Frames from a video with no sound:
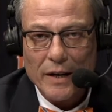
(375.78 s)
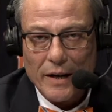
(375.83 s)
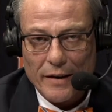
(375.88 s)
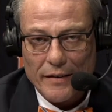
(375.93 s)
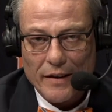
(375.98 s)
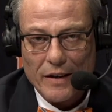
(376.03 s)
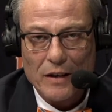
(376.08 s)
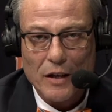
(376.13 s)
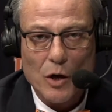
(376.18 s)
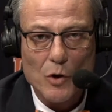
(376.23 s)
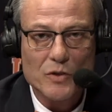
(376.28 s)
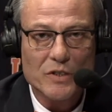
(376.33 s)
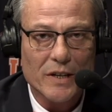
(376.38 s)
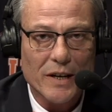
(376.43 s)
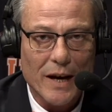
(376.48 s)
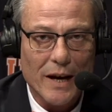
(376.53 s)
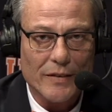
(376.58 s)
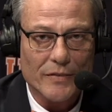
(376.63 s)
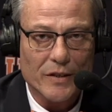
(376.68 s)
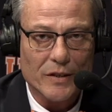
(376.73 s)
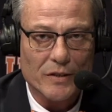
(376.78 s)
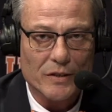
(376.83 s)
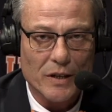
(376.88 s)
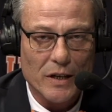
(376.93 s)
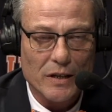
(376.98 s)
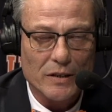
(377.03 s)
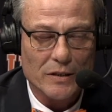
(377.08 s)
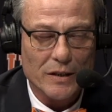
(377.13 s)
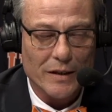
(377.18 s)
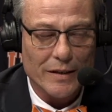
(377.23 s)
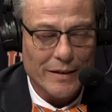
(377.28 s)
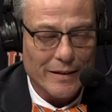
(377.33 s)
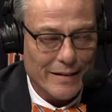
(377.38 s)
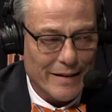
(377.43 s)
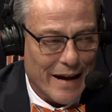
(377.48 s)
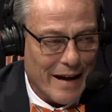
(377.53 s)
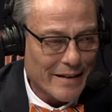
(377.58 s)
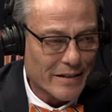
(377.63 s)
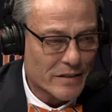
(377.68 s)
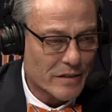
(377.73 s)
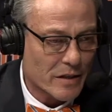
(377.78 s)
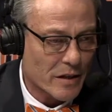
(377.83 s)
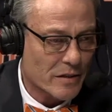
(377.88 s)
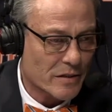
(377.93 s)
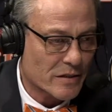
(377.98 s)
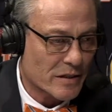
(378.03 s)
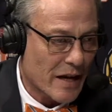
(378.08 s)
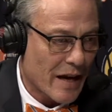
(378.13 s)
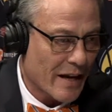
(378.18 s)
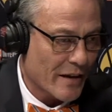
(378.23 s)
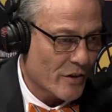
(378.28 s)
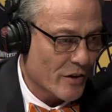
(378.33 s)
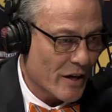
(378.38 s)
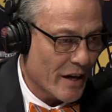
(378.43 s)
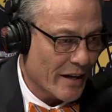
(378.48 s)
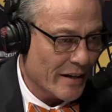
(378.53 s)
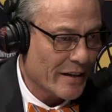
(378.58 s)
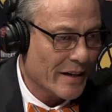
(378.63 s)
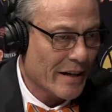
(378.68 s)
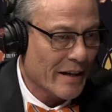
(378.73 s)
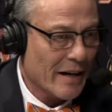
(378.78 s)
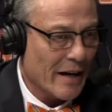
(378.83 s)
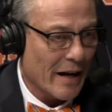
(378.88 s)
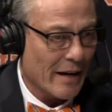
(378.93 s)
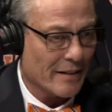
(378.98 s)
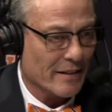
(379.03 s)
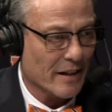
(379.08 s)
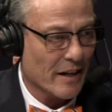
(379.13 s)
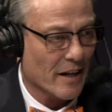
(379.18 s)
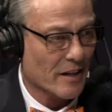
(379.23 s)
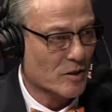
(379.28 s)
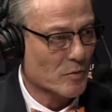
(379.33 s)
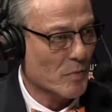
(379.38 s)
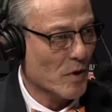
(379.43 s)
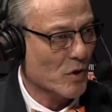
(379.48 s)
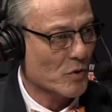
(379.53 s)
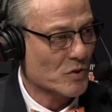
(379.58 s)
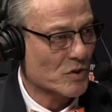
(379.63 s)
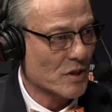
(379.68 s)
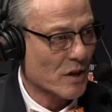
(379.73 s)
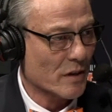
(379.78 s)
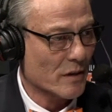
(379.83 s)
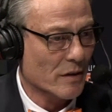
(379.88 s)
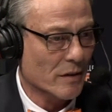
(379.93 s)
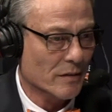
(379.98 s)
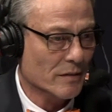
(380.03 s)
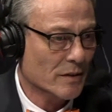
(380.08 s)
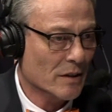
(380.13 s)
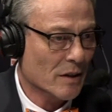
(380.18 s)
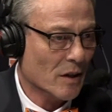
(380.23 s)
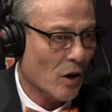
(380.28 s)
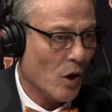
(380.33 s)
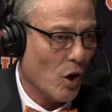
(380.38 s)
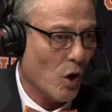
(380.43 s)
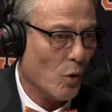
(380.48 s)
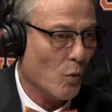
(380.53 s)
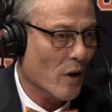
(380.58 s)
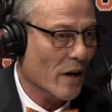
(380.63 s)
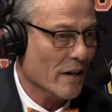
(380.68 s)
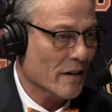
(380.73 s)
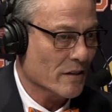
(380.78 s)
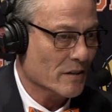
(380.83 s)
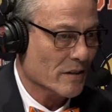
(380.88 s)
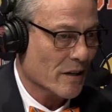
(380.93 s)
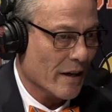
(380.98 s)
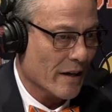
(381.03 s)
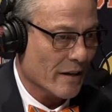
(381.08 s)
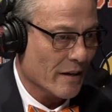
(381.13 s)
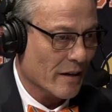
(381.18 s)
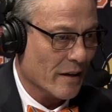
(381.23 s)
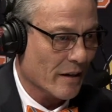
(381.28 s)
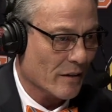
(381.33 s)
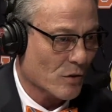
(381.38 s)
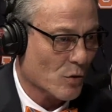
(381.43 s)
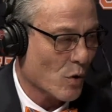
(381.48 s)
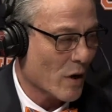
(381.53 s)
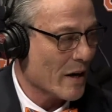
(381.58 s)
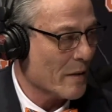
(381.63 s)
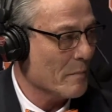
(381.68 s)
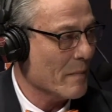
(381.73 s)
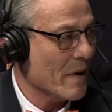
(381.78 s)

And then closing out the season next Saturday at the Expo Center. And always a great